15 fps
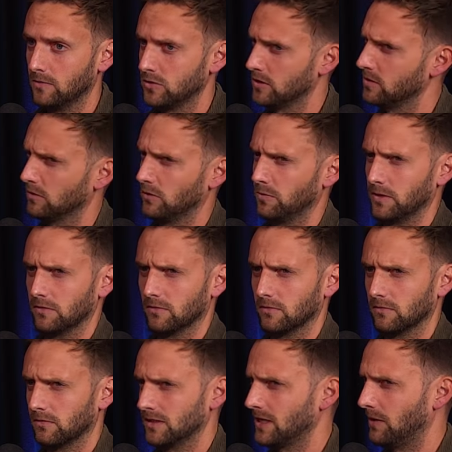which is a little bit,
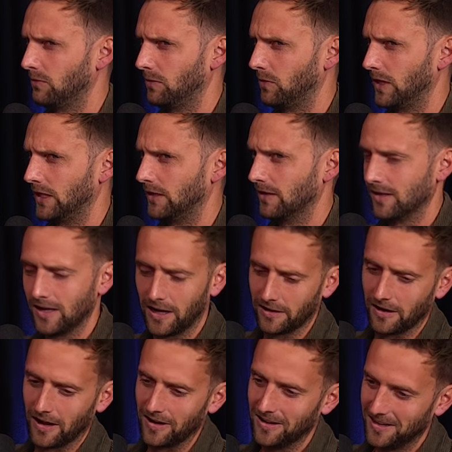is that a bit weird? I
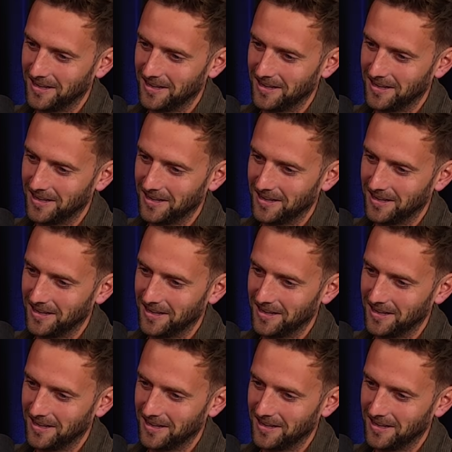don't know.